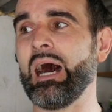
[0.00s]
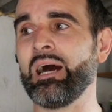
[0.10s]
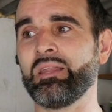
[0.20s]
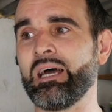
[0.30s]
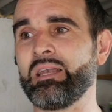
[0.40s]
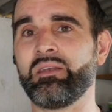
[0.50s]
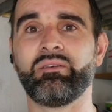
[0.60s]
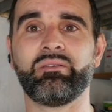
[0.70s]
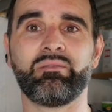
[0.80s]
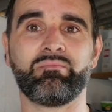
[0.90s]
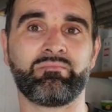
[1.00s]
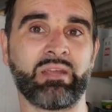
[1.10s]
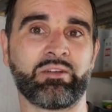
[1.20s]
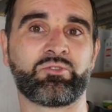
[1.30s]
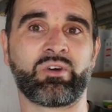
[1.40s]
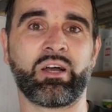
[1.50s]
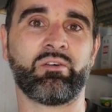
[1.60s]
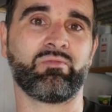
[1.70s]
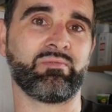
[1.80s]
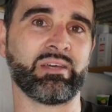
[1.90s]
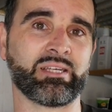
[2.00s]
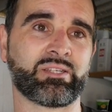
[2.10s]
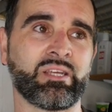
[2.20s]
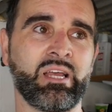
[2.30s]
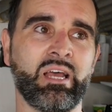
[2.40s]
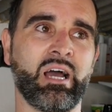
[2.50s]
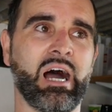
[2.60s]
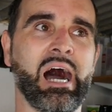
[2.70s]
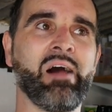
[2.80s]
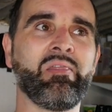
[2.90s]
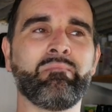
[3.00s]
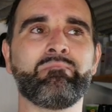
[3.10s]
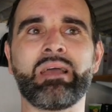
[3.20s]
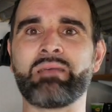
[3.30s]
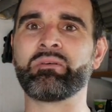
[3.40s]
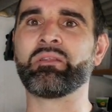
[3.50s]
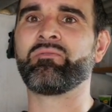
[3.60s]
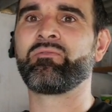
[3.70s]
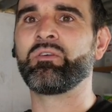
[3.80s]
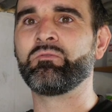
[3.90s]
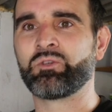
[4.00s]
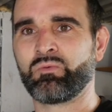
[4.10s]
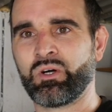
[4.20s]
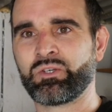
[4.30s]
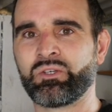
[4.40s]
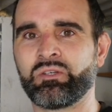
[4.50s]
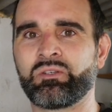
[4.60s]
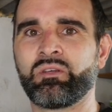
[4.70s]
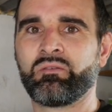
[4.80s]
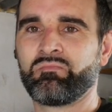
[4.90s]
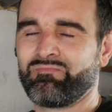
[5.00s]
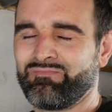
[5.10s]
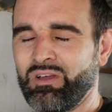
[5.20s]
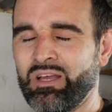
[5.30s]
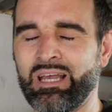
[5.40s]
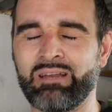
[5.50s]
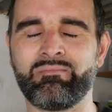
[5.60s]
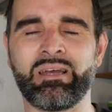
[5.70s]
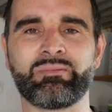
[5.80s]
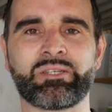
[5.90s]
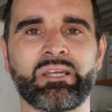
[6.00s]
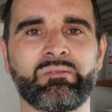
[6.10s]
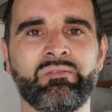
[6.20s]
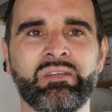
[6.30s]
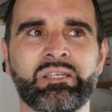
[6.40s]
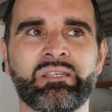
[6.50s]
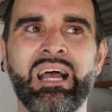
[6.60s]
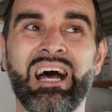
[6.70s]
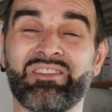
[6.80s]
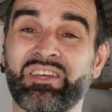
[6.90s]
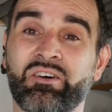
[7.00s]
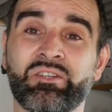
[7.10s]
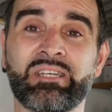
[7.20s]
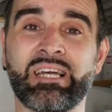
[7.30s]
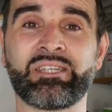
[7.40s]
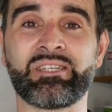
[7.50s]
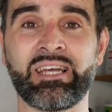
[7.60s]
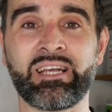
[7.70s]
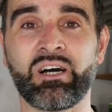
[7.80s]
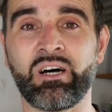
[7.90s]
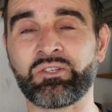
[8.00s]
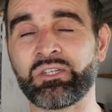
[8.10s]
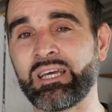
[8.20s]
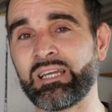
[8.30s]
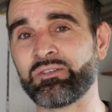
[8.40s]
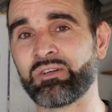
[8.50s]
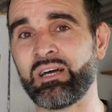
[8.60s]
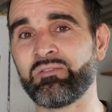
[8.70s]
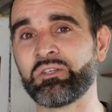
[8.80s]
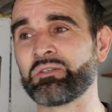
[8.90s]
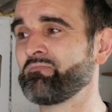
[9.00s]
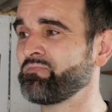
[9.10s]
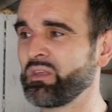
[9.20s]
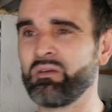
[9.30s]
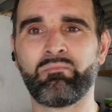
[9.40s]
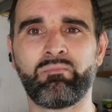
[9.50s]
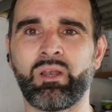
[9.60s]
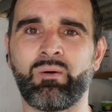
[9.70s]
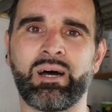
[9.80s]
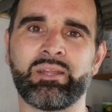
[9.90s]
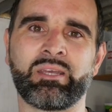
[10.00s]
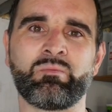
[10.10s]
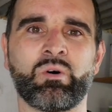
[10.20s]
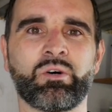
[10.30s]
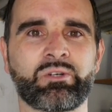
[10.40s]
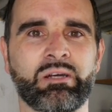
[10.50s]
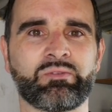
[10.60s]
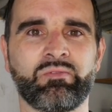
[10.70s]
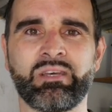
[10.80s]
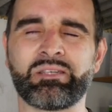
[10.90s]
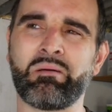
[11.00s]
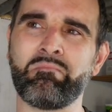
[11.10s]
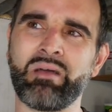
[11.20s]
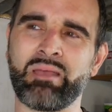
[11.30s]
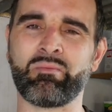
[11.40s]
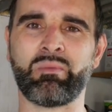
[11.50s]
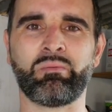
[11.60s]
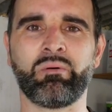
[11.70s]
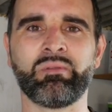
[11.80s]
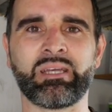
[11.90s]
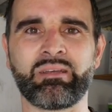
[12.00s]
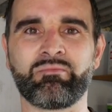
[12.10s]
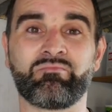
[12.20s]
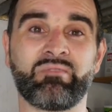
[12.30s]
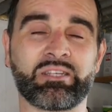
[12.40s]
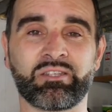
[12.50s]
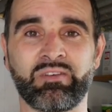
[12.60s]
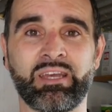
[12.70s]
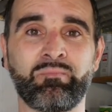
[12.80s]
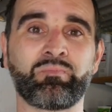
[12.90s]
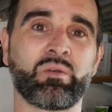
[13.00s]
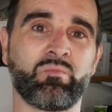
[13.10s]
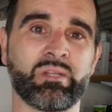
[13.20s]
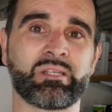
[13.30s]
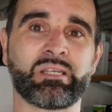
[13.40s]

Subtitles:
and then yeah, dry it off with this. And then maybe the future washers, again, maybe stick with this. I think on your day-to-day cars, your daily drivers, blow out the water traps with this and maybe mop up the rest of it with a